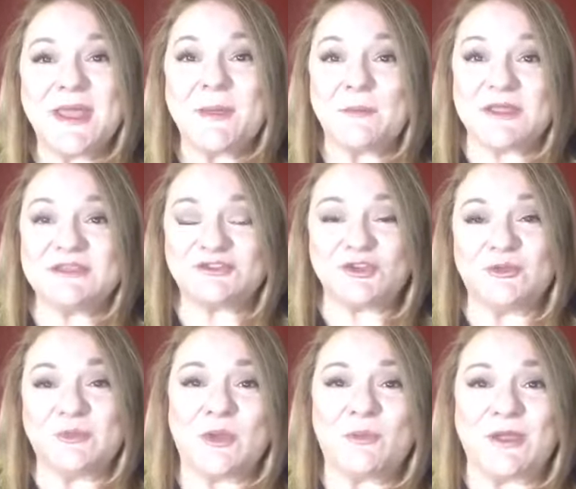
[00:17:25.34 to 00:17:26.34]
please
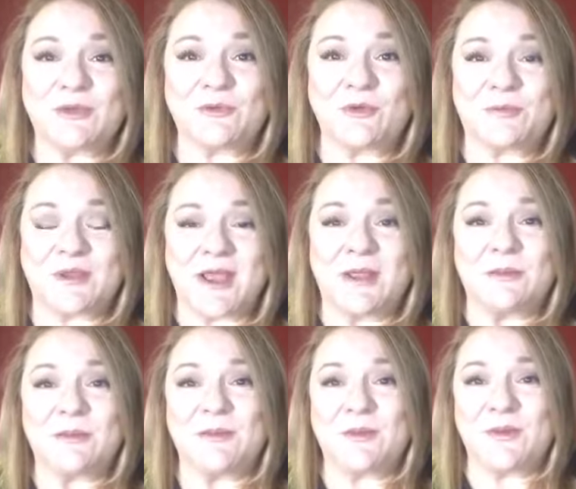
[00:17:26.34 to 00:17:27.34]
join me on my group, and
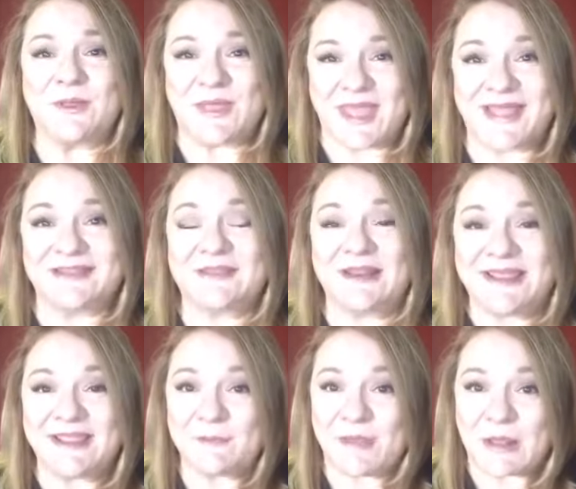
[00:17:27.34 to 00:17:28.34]
I'll add the
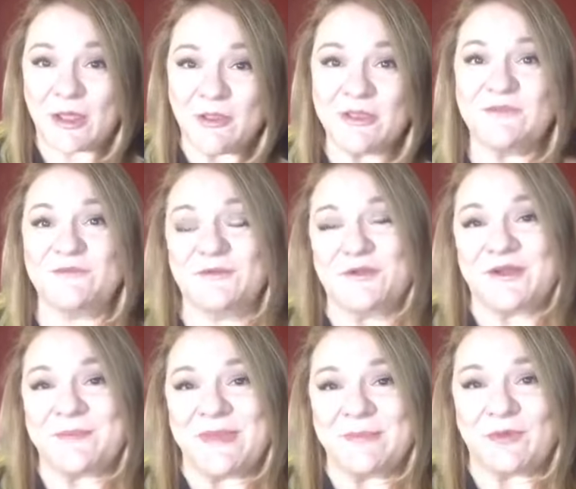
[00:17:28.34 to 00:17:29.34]
link below if you're not
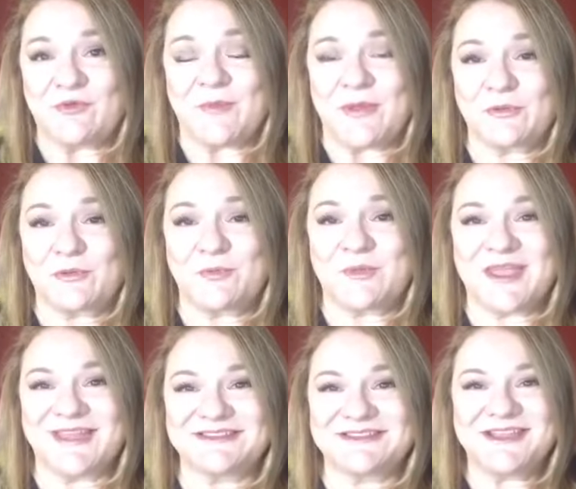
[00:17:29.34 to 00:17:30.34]
a member of my group
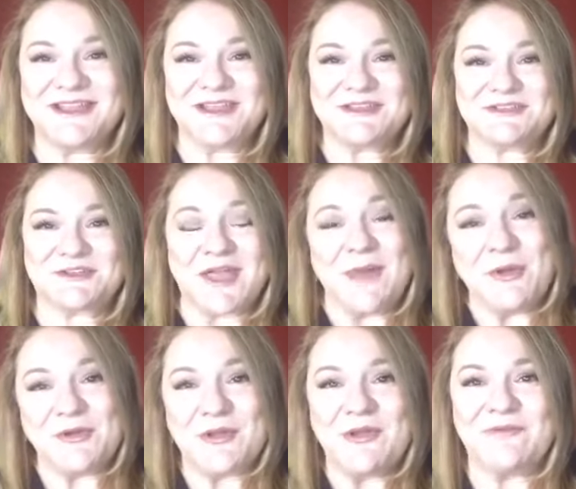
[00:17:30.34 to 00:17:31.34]
yet. So come
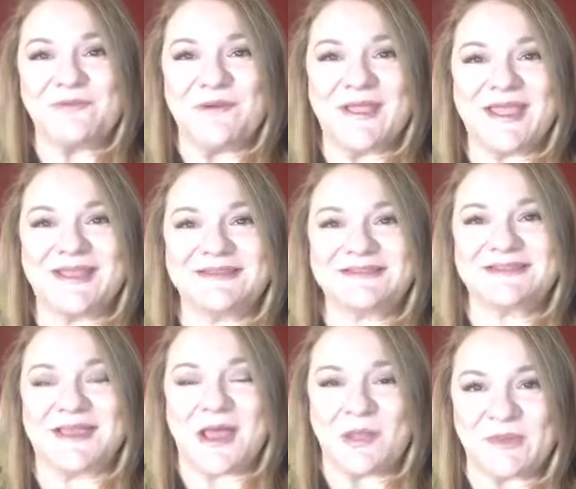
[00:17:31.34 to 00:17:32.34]
on over, and
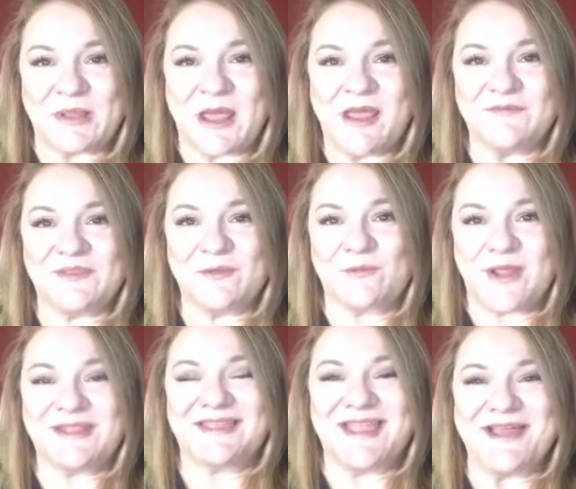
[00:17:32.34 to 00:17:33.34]
I'll be live there
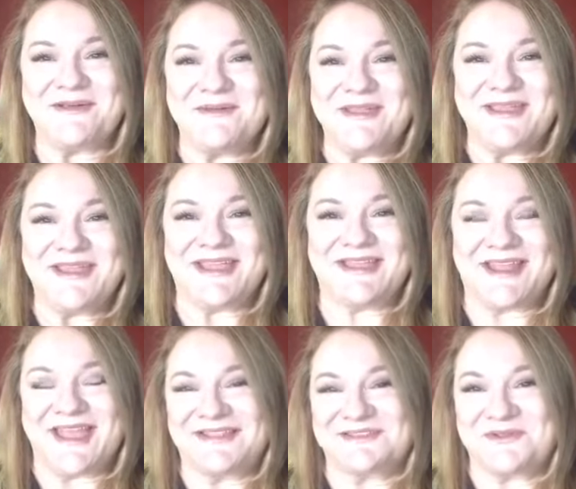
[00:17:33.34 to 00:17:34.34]
right now and
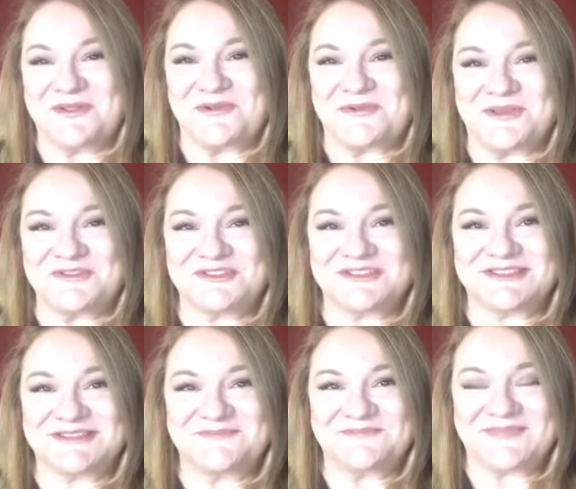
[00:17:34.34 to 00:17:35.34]
answering your
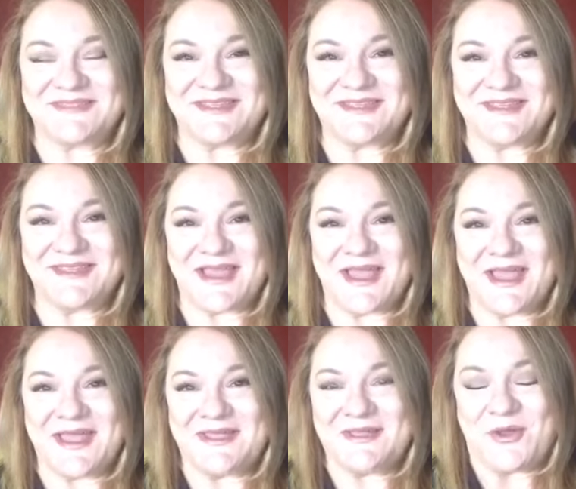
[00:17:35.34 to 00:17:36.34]
questions.
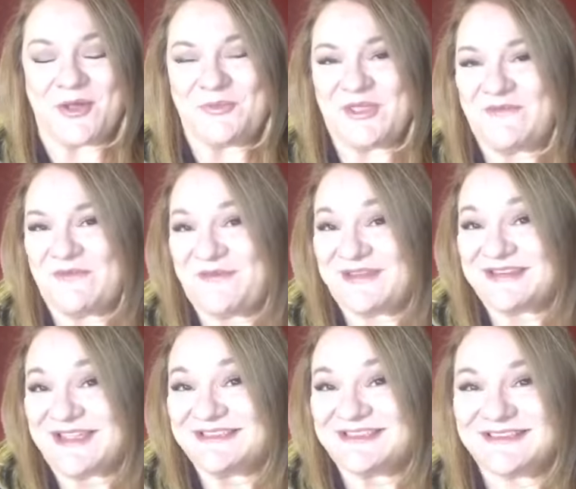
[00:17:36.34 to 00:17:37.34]
I hope you have a
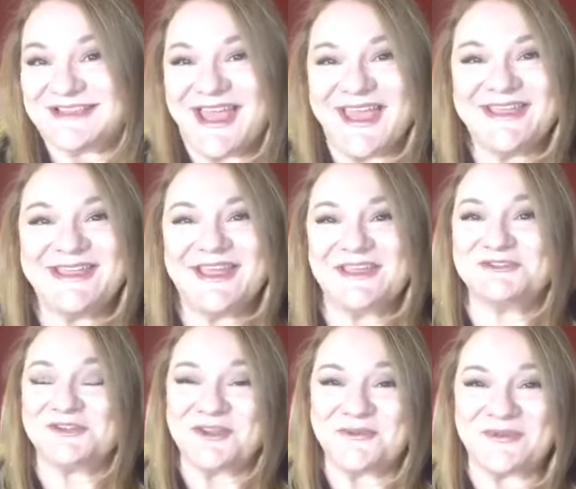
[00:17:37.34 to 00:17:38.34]
fantastic day.
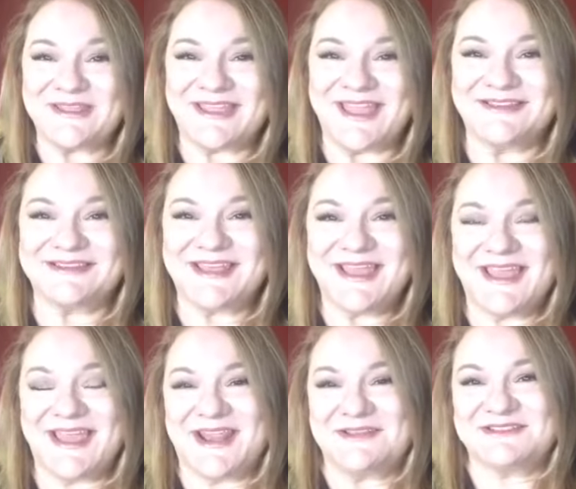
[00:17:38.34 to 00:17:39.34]
Enjoy your weekend,
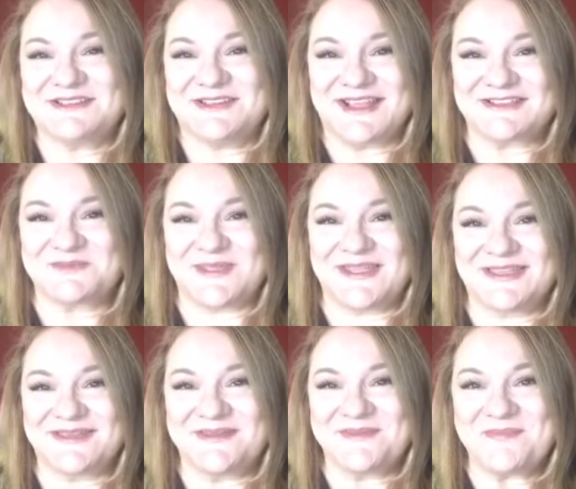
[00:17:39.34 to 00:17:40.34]
and I'll see you next week.
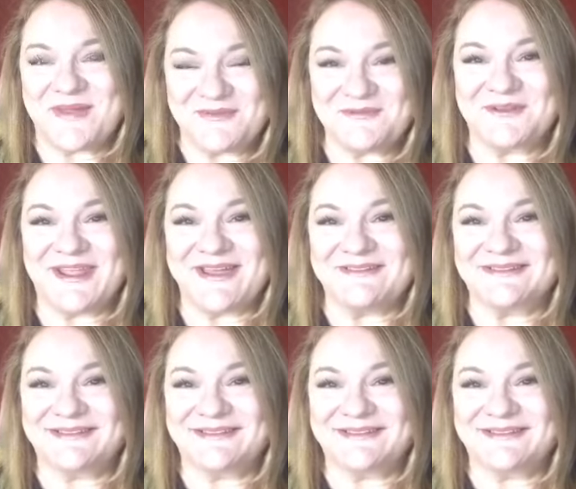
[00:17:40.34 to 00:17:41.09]
Bye for now.